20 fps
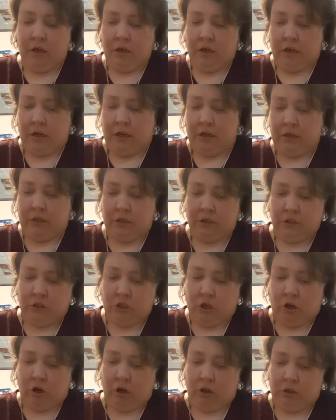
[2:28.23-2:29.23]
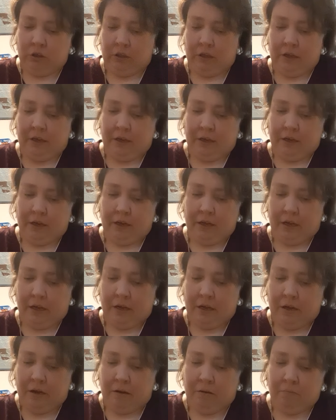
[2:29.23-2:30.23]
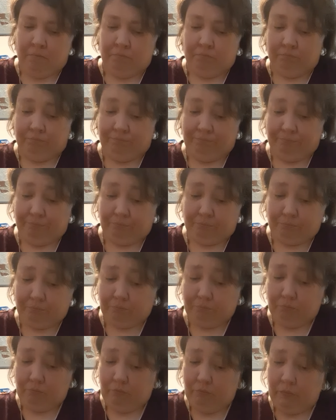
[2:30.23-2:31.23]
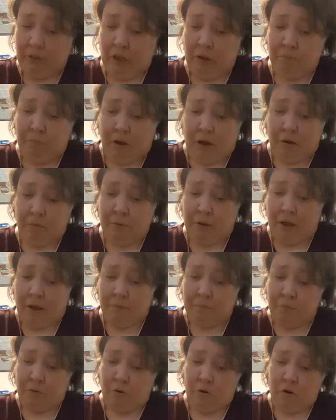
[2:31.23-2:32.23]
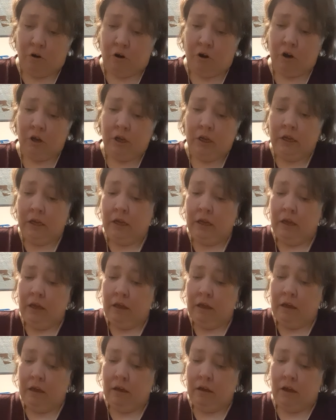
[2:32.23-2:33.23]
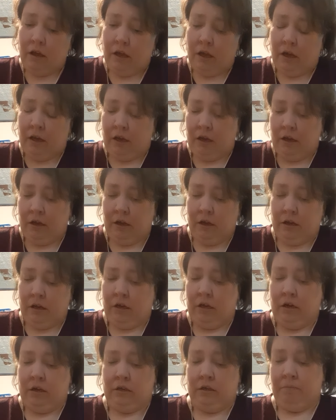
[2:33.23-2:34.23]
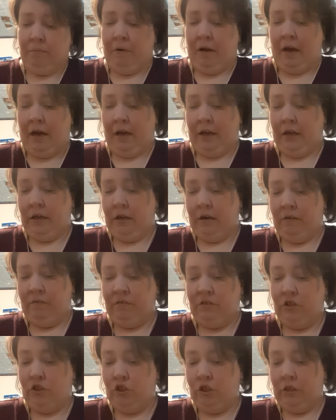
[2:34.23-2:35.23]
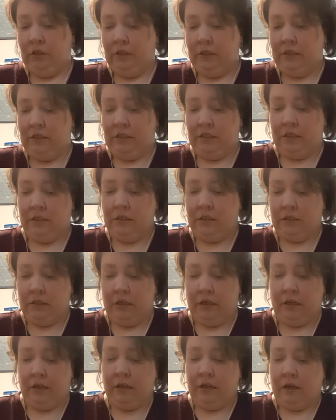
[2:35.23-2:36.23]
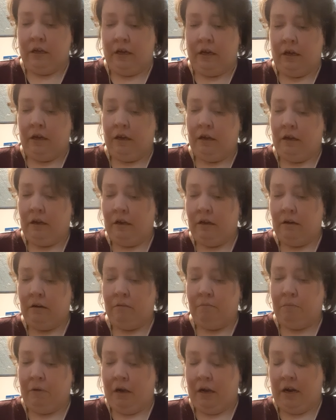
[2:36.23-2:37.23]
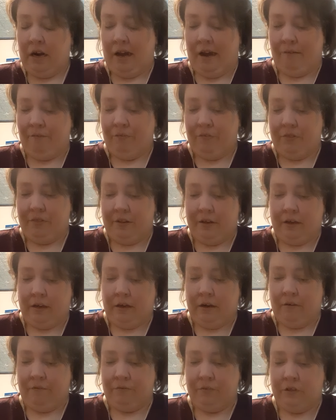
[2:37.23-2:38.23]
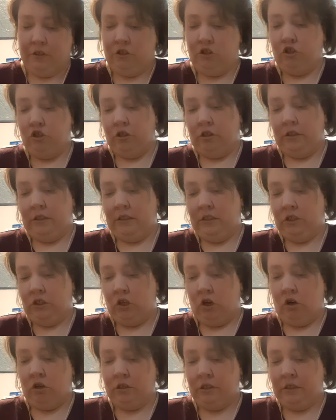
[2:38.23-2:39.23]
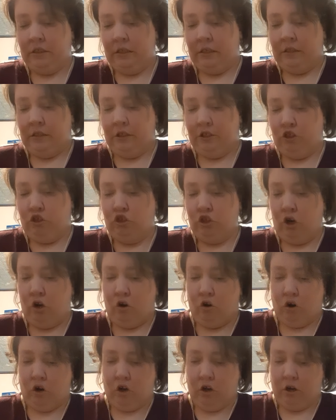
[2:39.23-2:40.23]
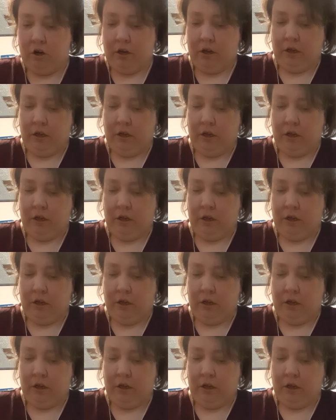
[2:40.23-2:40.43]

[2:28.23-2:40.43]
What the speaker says: onions, garlic, bell pepper, and a packet of chili seasoning, and about half a thing of the chili sauce in the jar.